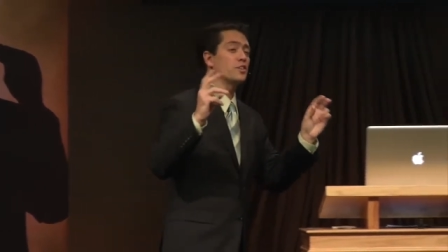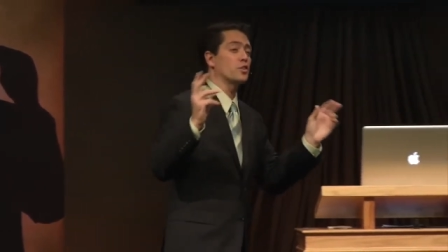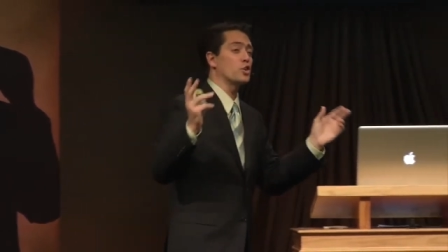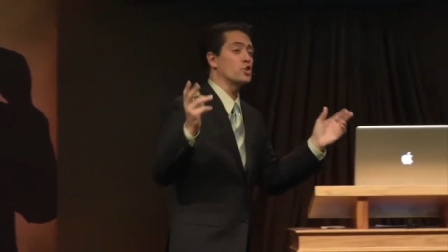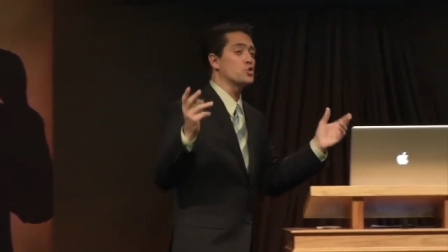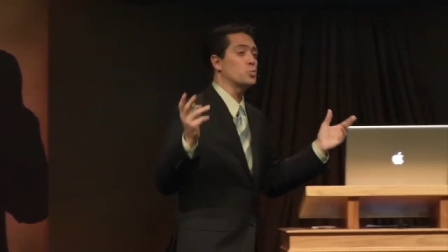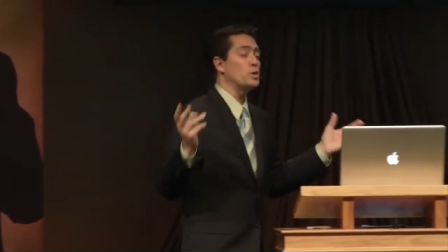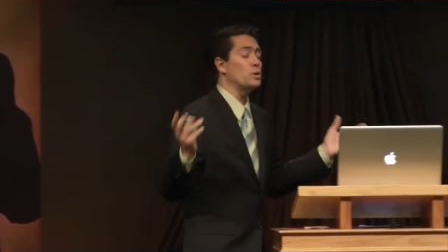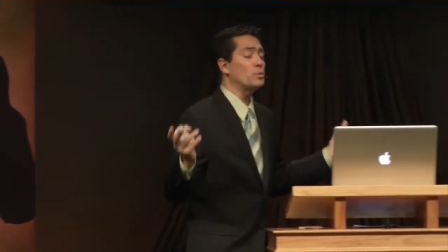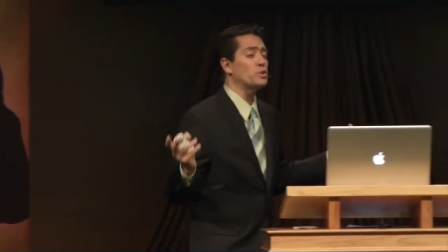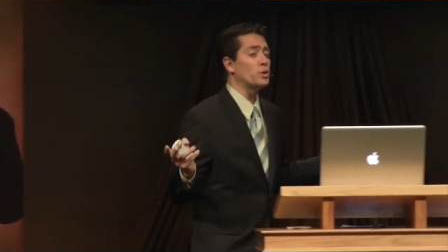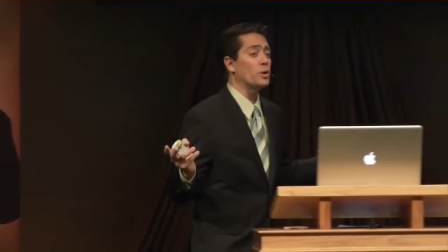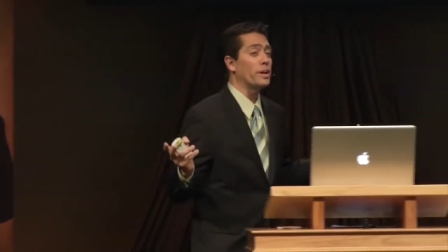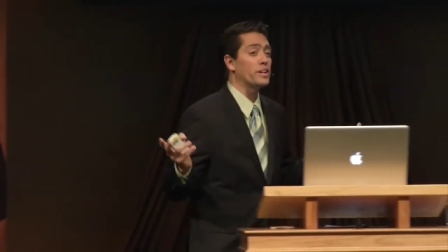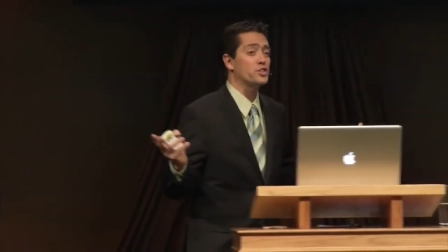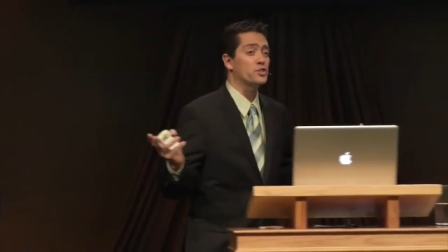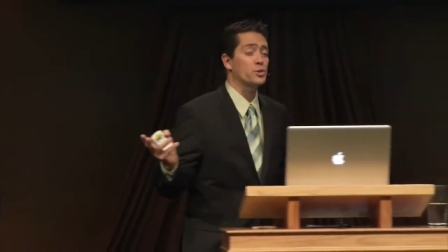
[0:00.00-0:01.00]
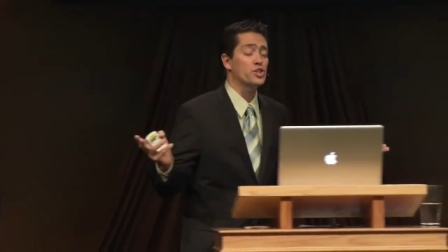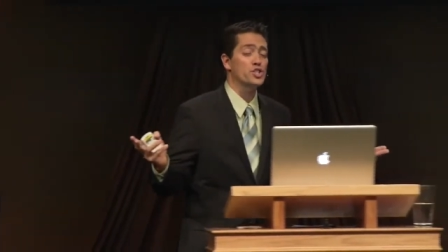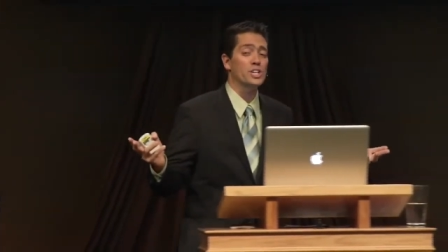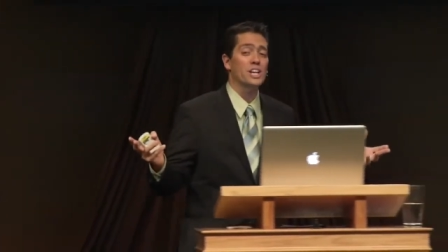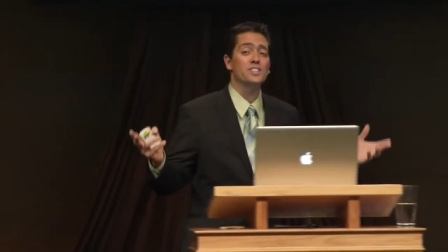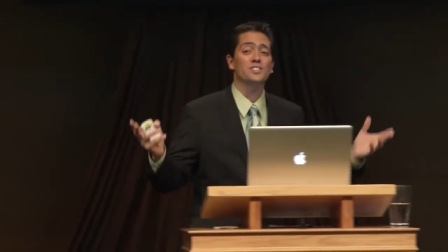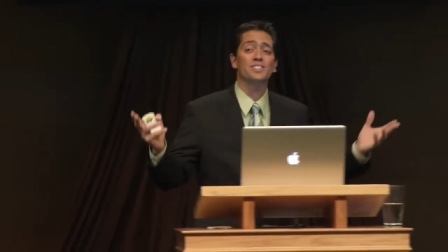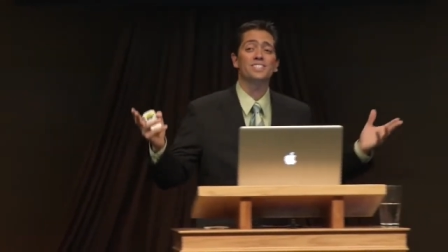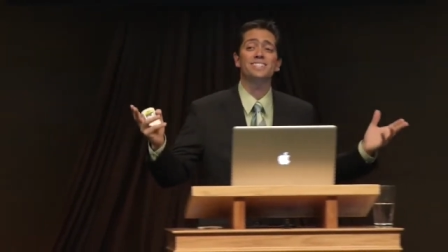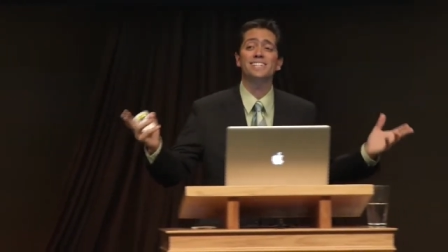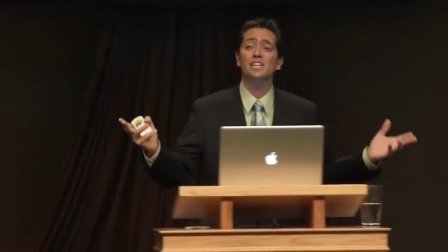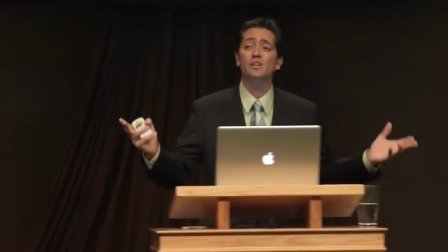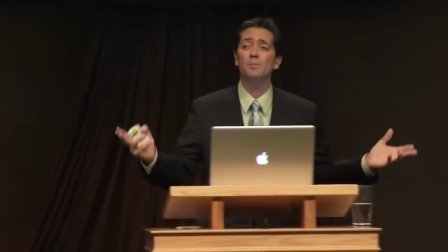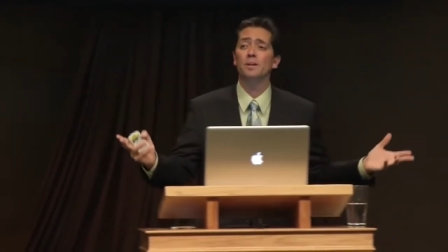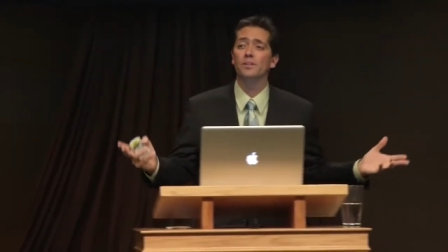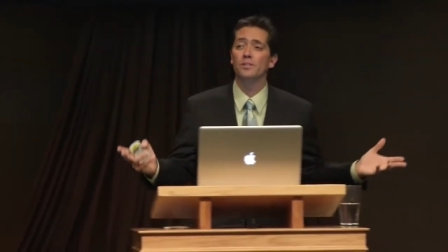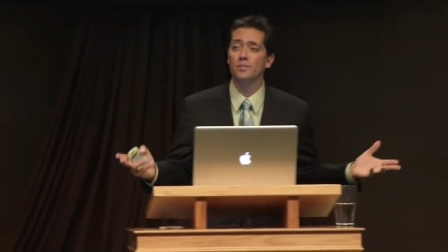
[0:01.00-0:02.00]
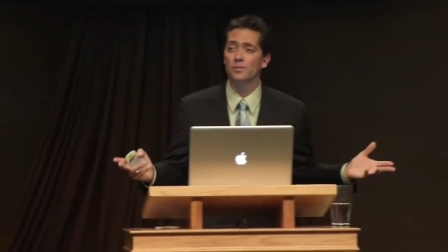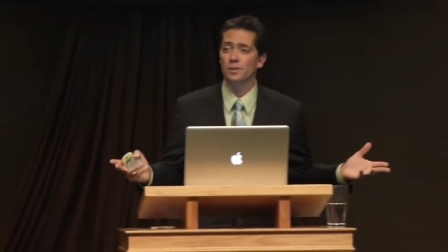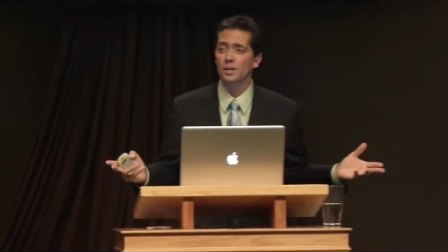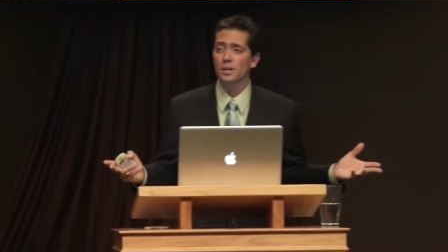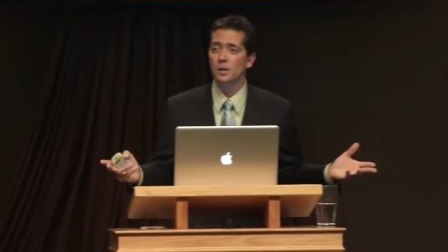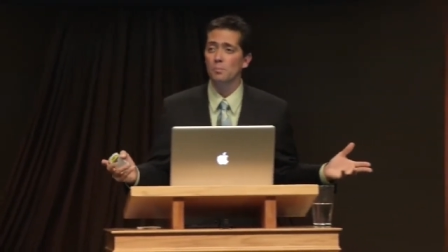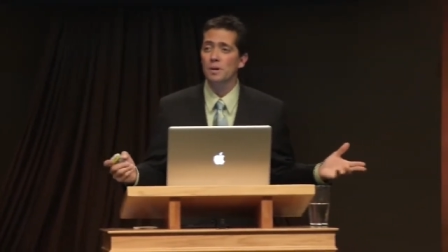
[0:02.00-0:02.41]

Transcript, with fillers: And of course, we would know that as Christian as the demons,